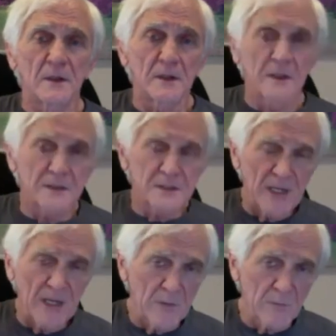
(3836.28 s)
His
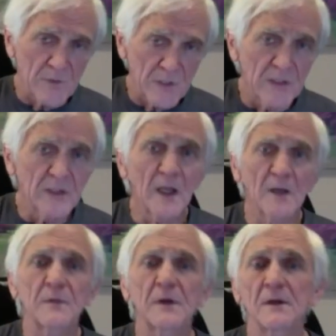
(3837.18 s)
name that he
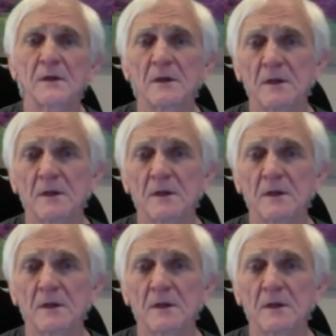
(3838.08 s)
gave me